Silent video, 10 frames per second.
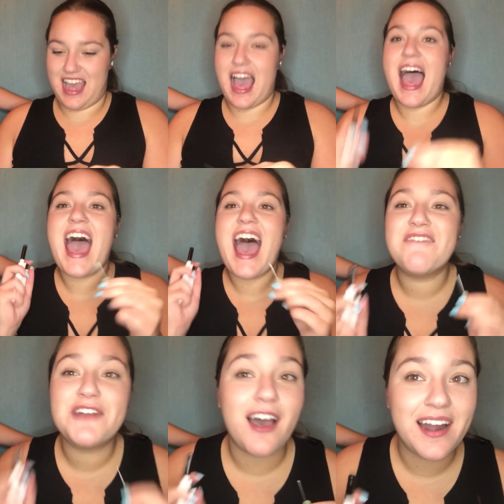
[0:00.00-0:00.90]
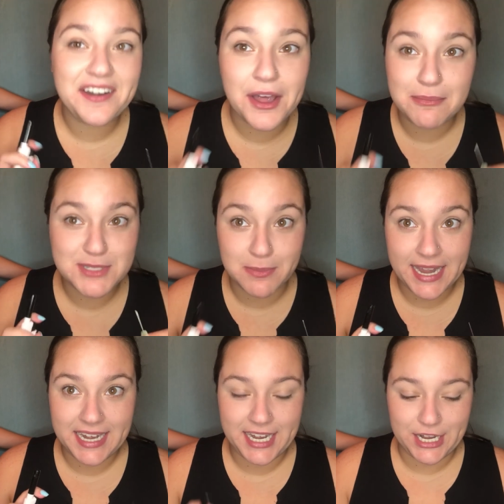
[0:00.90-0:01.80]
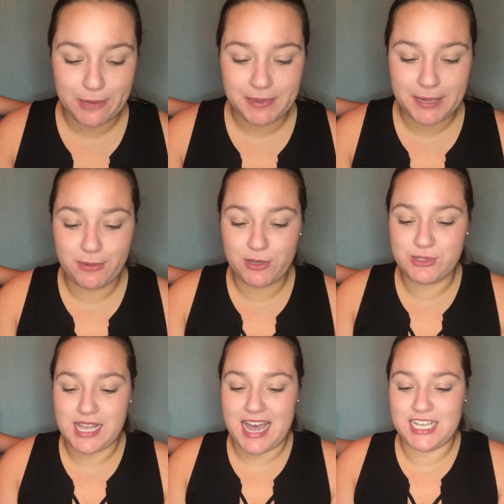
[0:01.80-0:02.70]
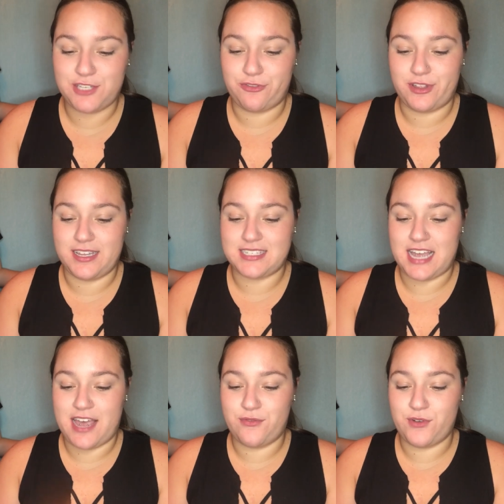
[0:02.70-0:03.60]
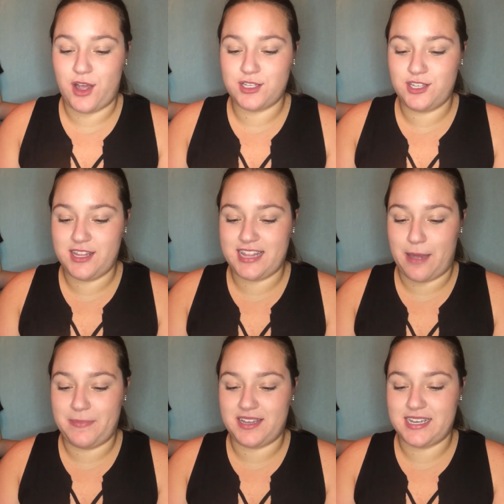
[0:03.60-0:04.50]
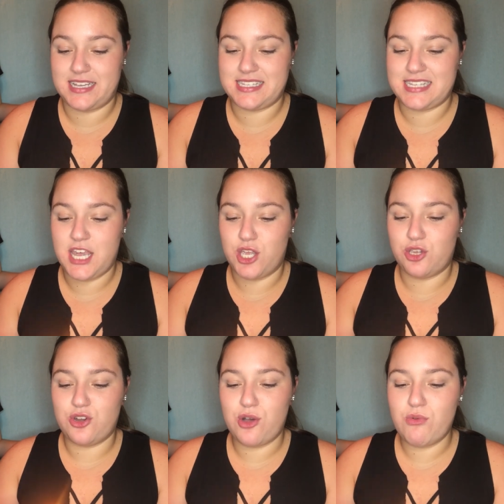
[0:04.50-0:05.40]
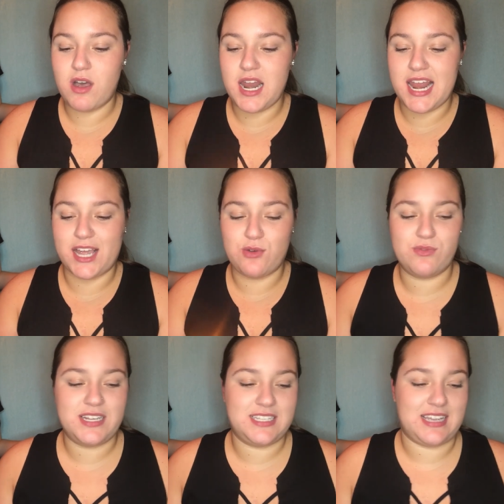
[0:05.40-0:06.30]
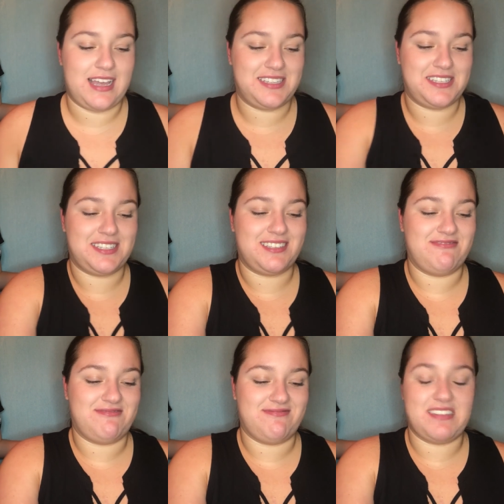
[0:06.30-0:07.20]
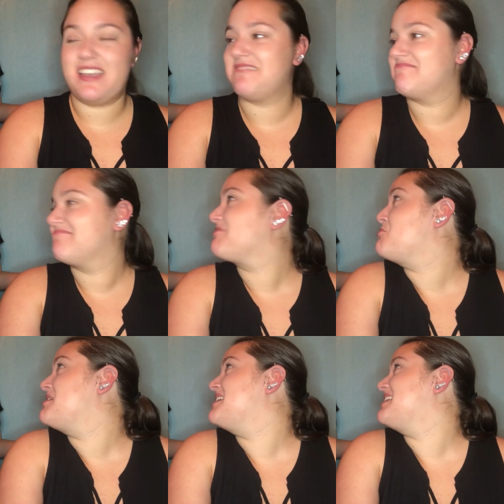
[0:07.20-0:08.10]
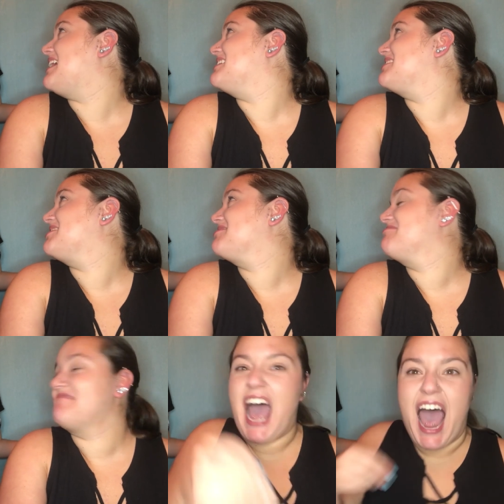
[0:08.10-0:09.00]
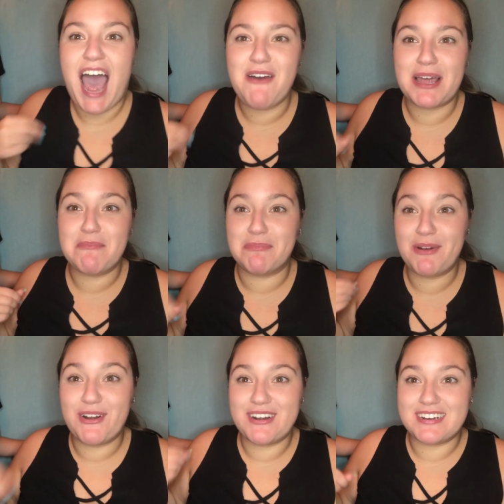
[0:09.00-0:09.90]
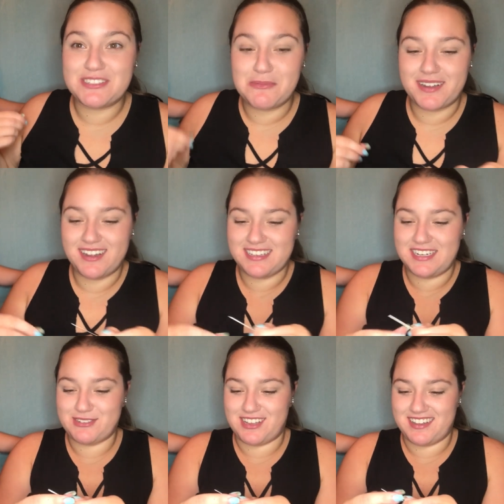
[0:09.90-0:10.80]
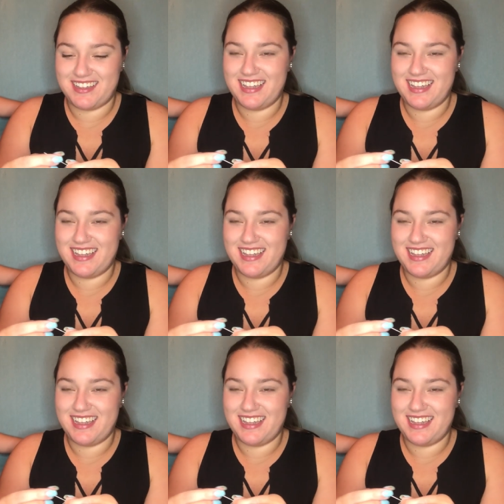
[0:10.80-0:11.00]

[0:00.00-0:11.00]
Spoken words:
I have not numbed my ear. People use ice for this. I have not done that because, you know what? Like, who needs ice? Who needs ice? How that burns. Oh my god, the needle's hot.